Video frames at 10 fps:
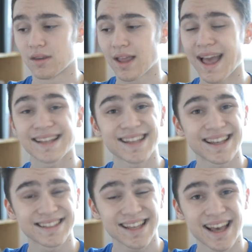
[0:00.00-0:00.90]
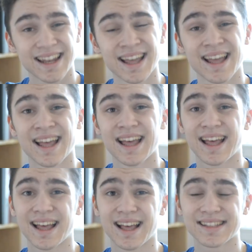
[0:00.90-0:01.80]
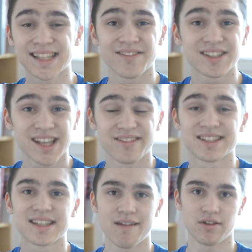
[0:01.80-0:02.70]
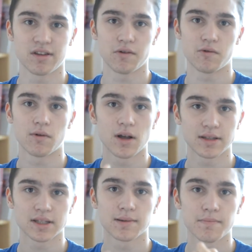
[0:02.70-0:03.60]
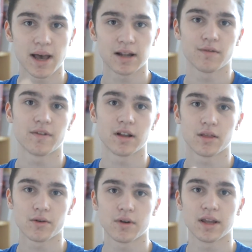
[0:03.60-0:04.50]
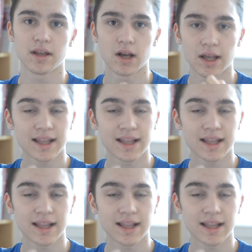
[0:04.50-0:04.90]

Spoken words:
As I said, a 7770 runs Battlefield 3